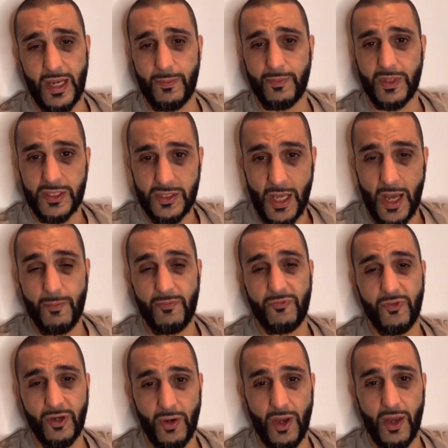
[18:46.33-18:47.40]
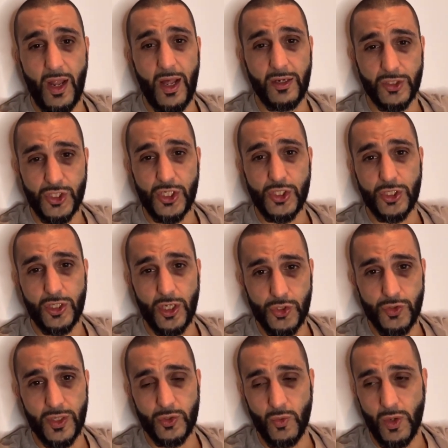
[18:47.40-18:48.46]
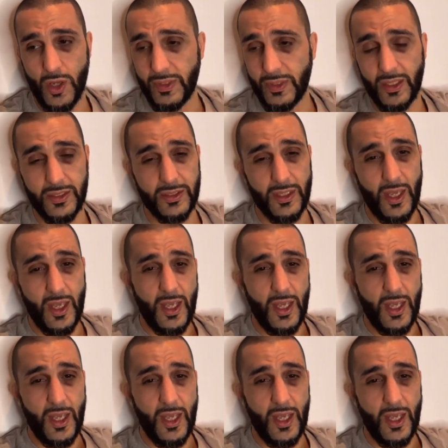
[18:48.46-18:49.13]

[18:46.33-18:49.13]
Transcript: I'm figuring out how to change country as well, because